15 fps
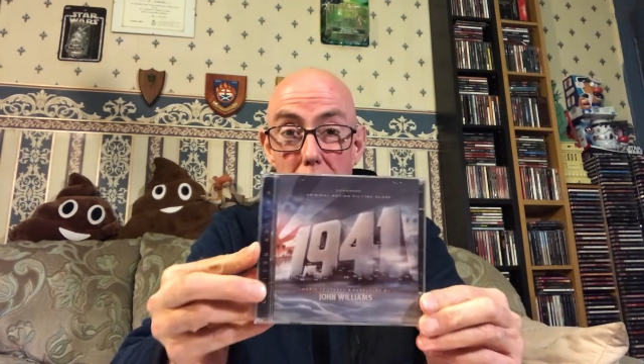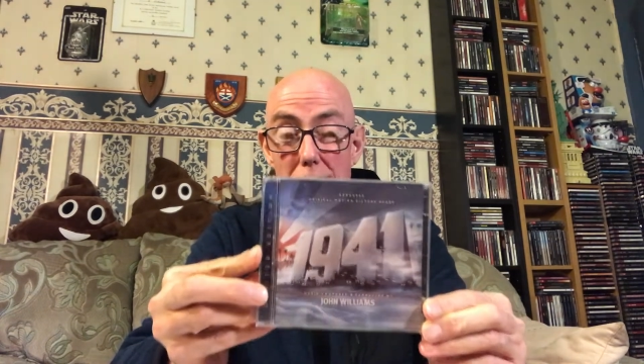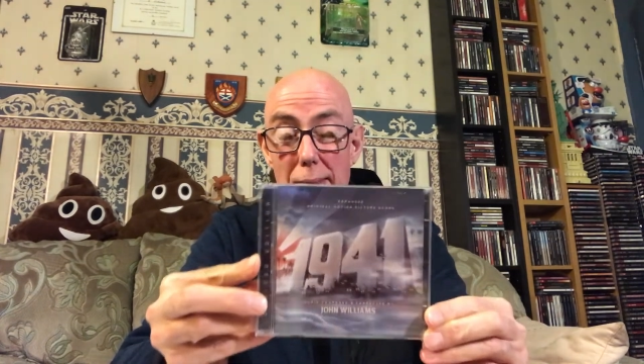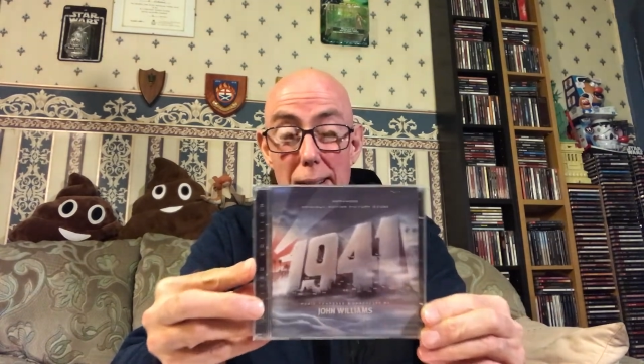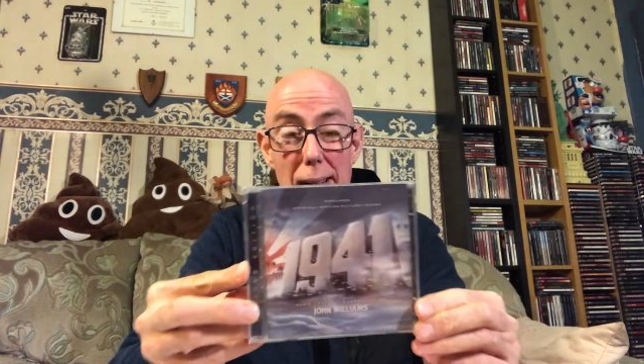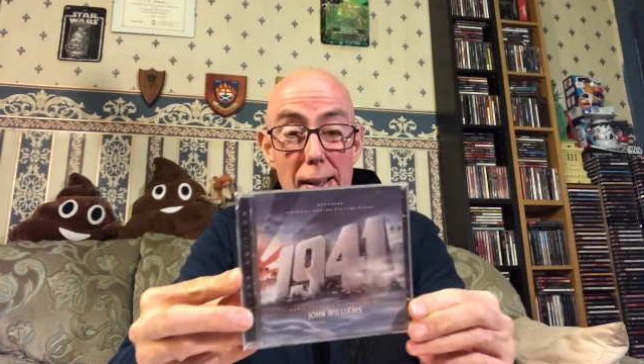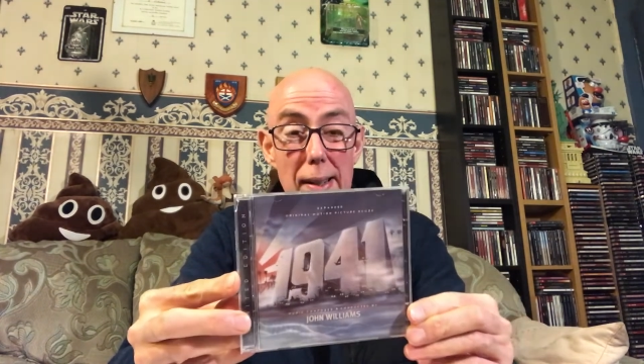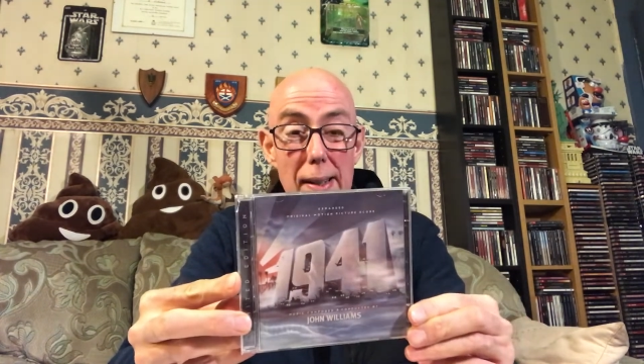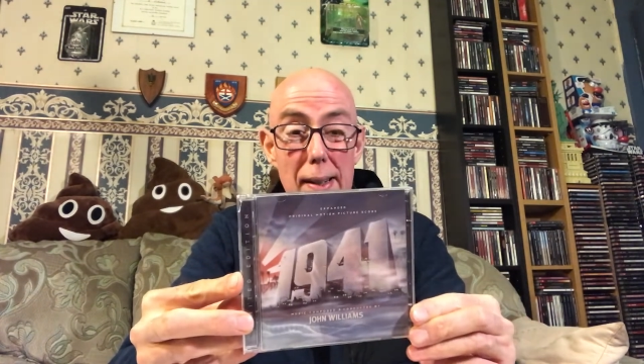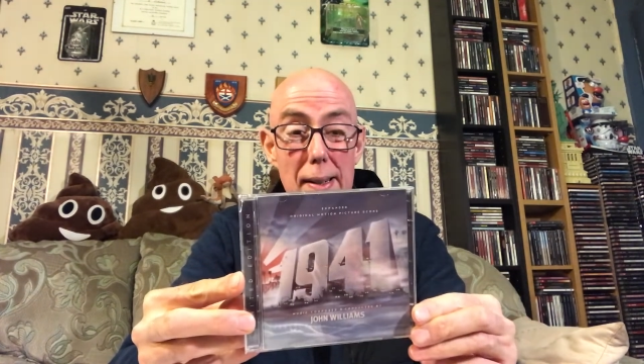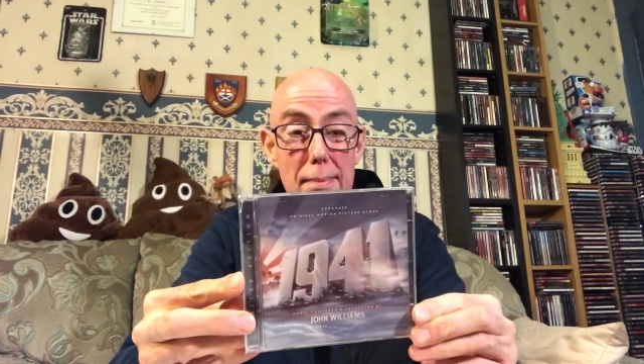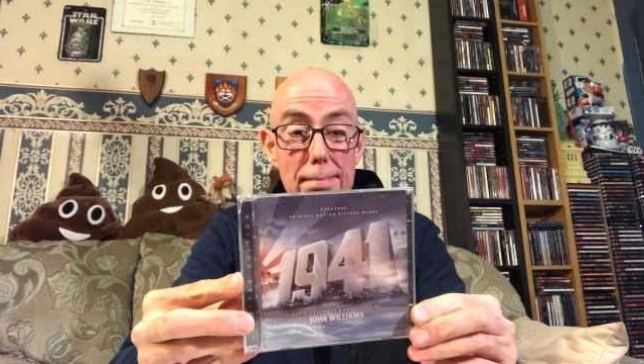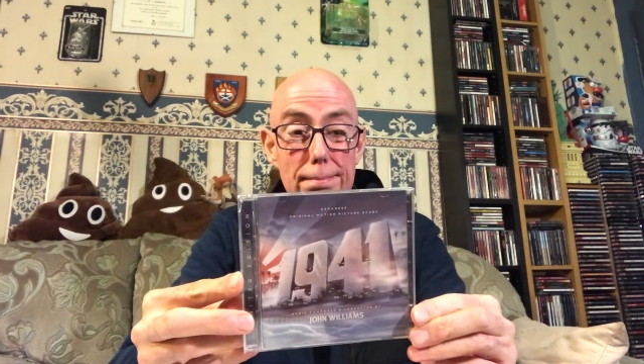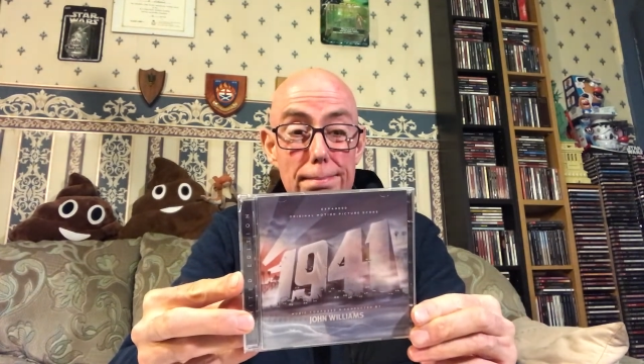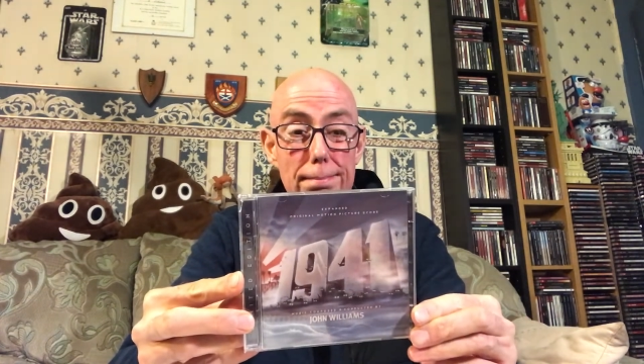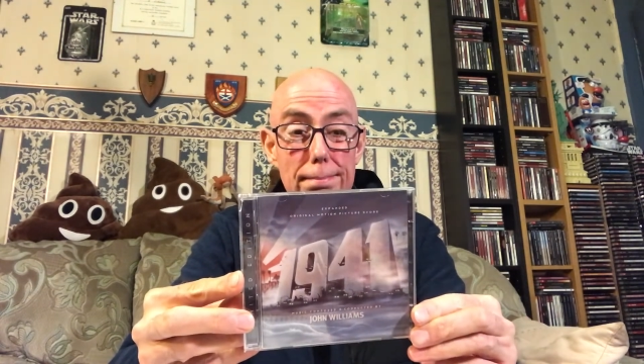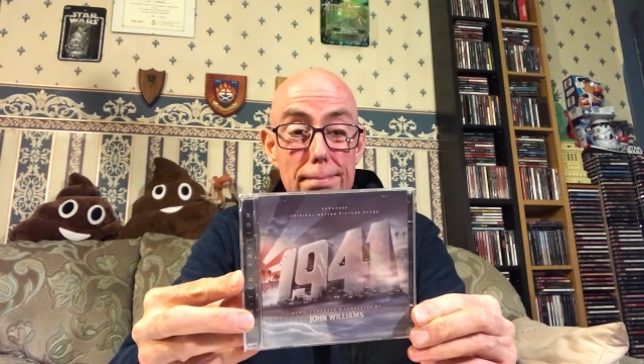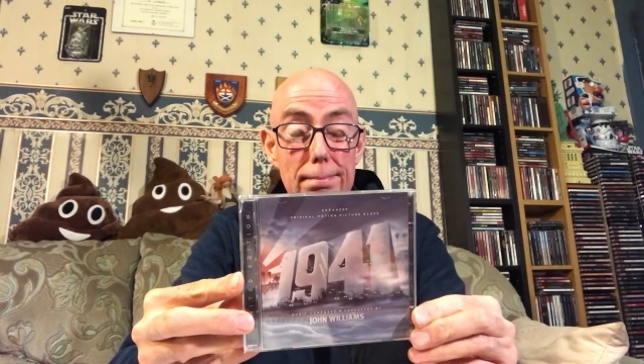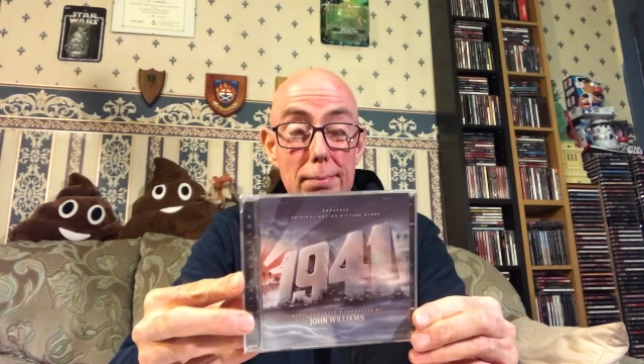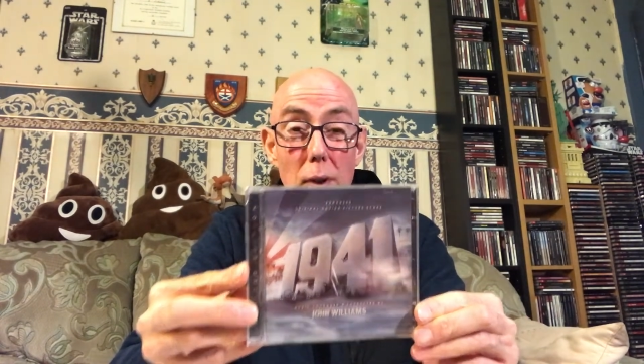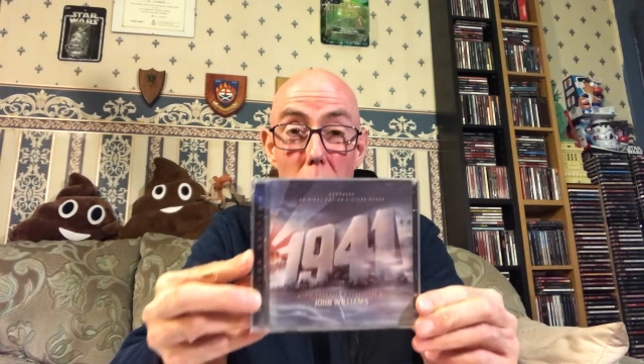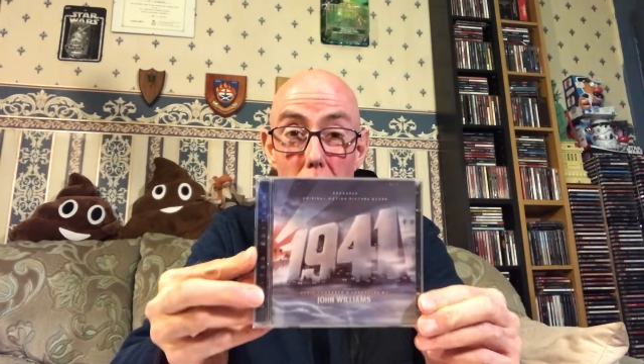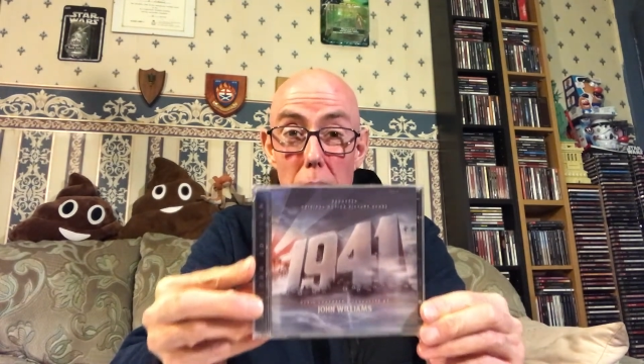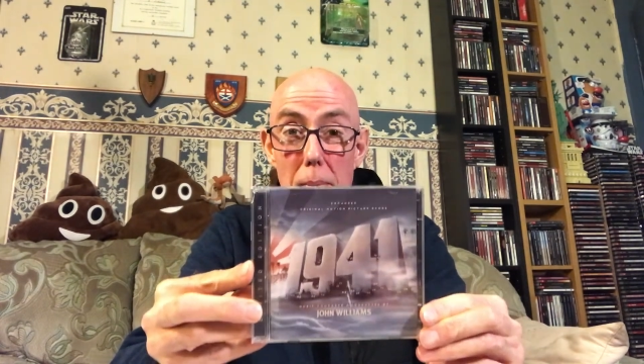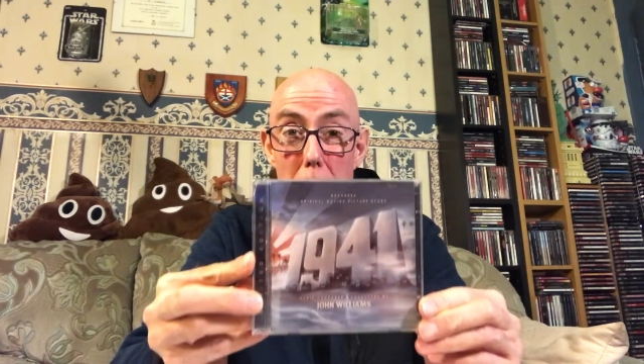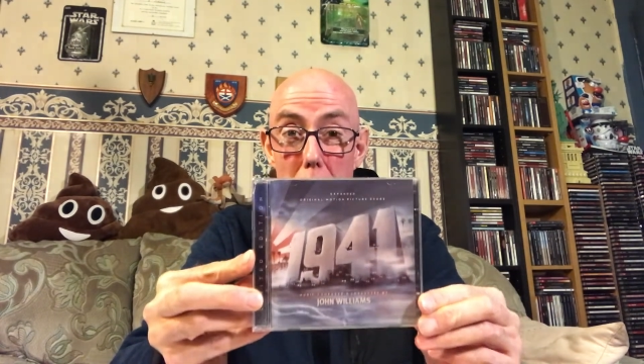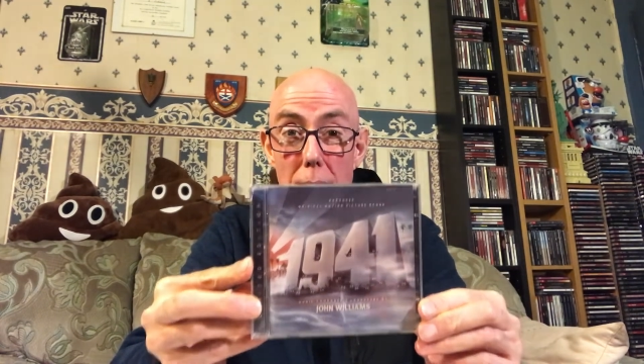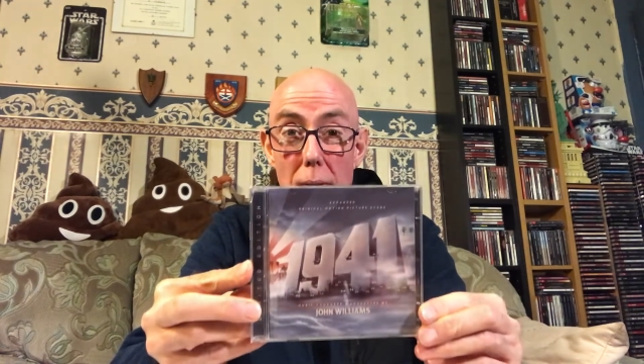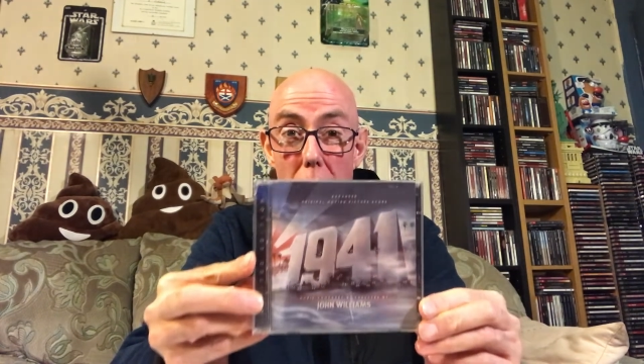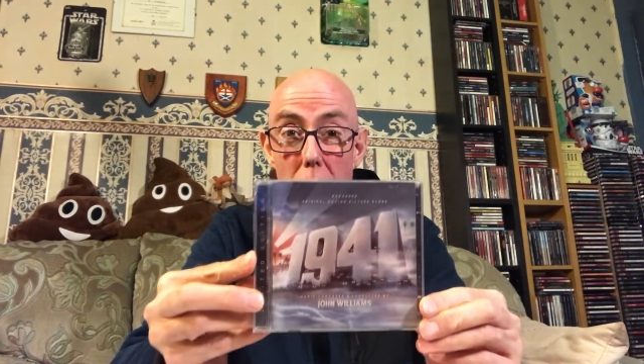Not a lot of people
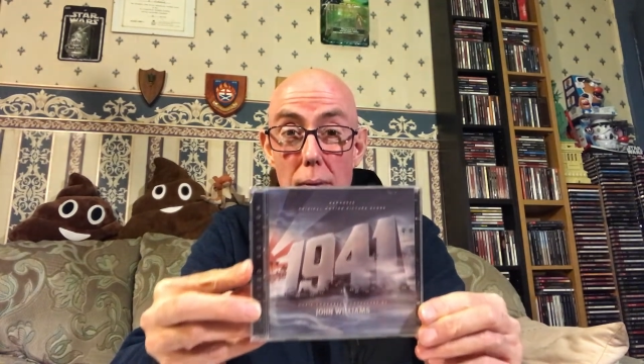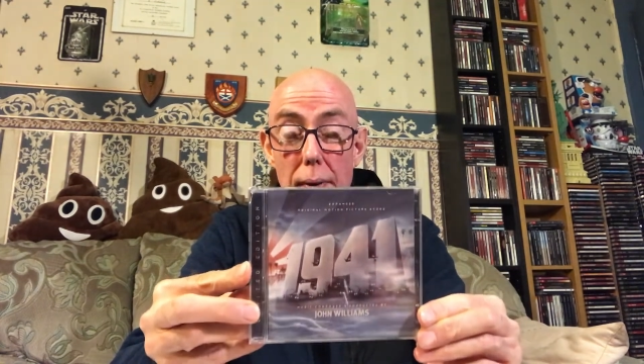have heard of